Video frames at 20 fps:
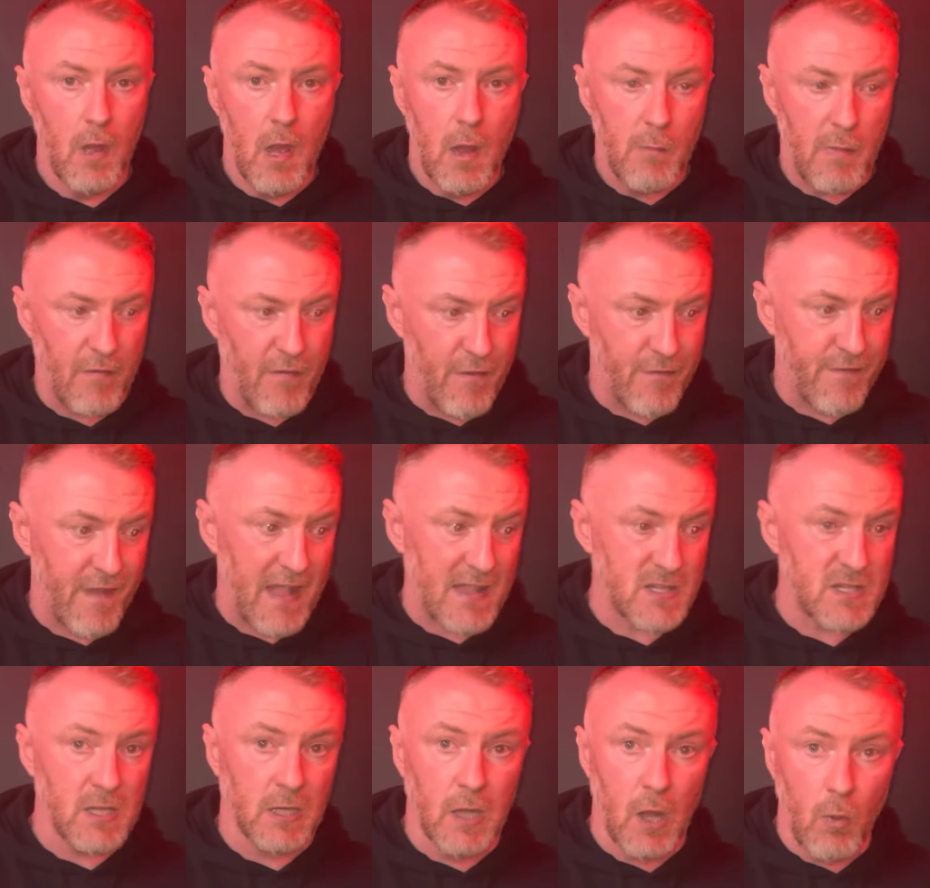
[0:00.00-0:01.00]
But if your fats
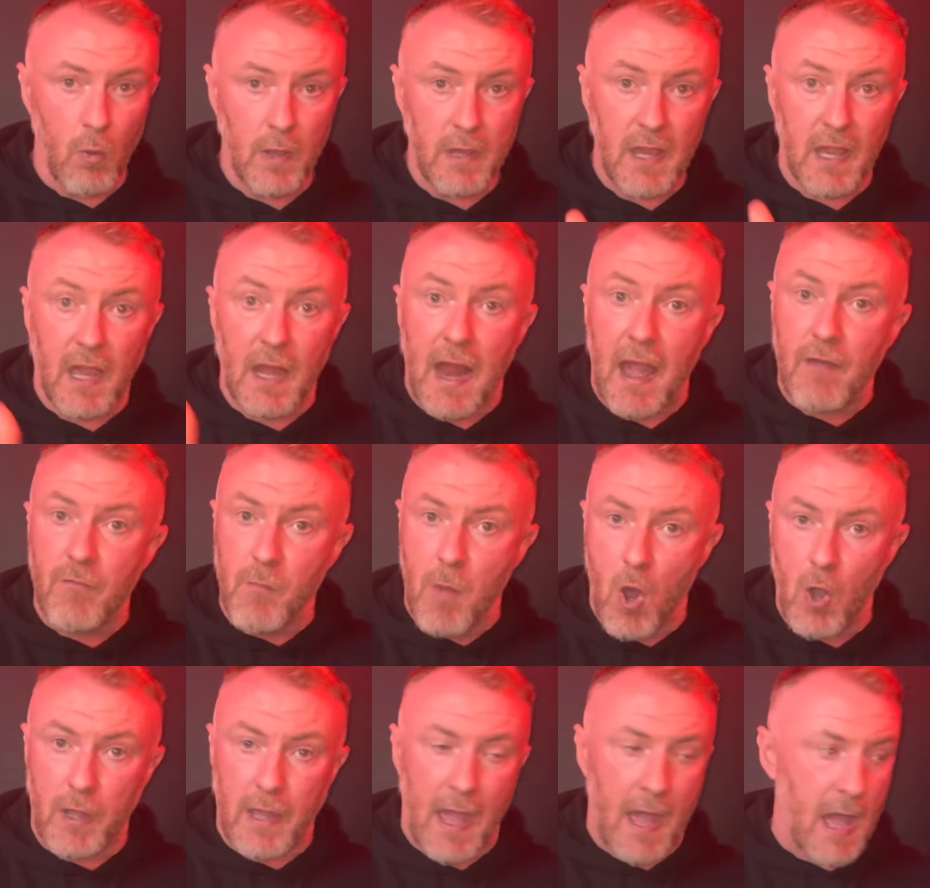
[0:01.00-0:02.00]
are lower, you can have
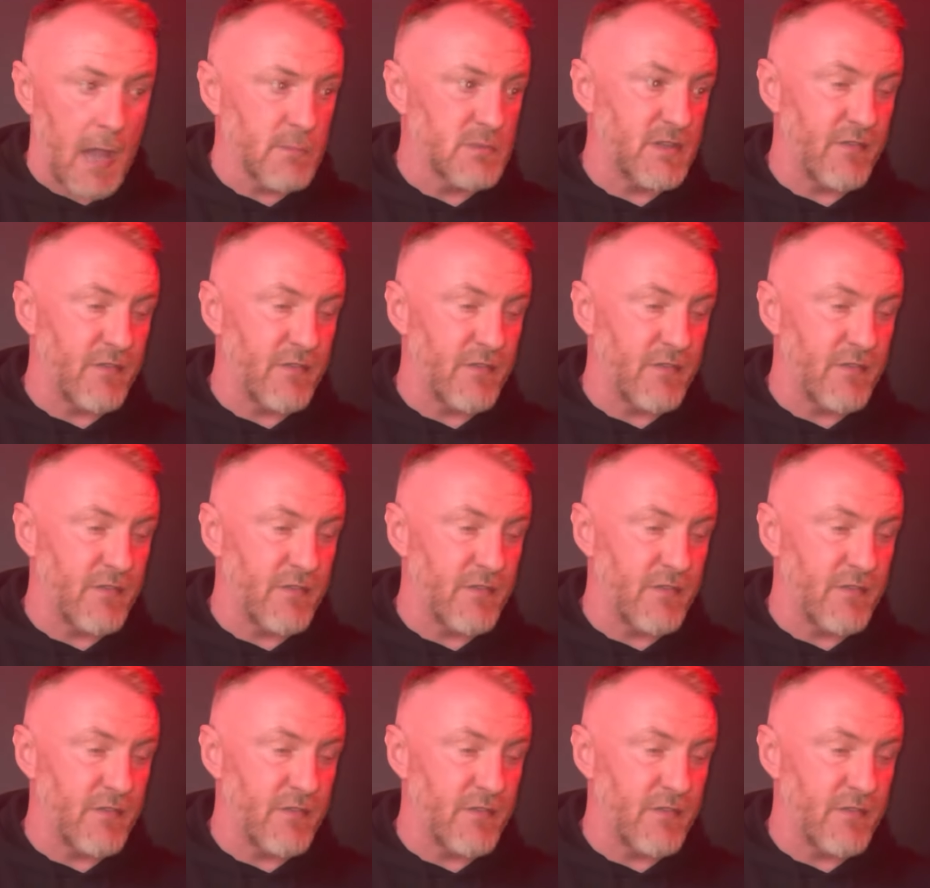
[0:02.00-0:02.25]
more carbs.